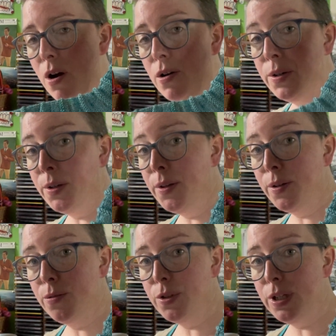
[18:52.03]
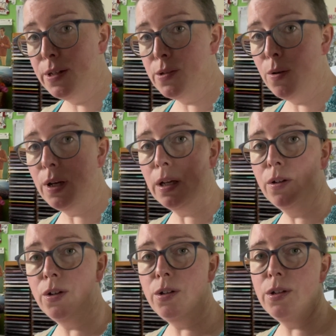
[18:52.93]
or the crocheted sock,
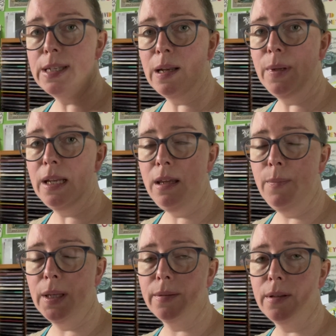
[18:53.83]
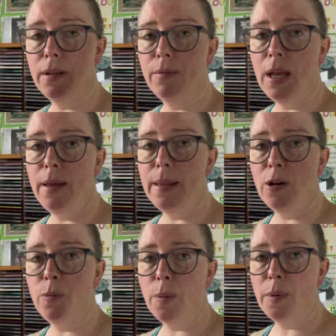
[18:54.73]
could you send me an email? That
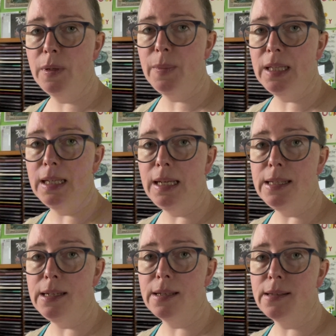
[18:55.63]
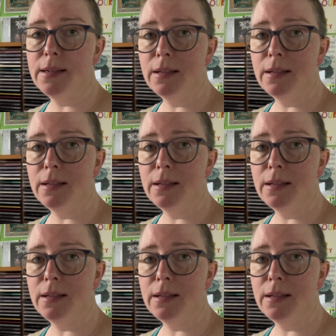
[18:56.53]
would probably be the easiest.